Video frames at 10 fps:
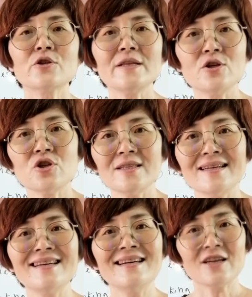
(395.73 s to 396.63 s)

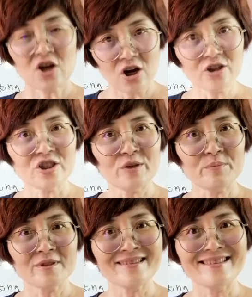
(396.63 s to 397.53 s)
traditional
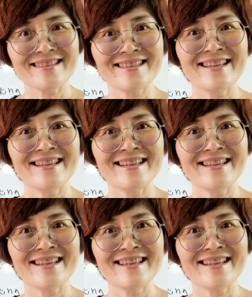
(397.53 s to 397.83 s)
costumes.